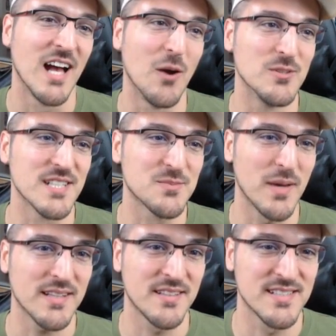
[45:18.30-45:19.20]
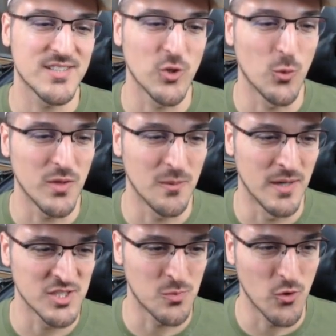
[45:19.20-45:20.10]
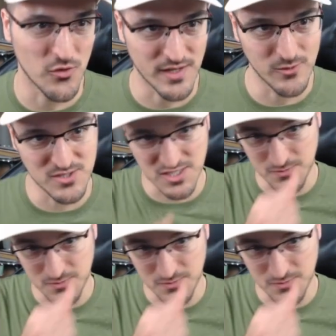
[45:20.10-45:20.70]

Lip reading: I was expecting Dystopia much more than I was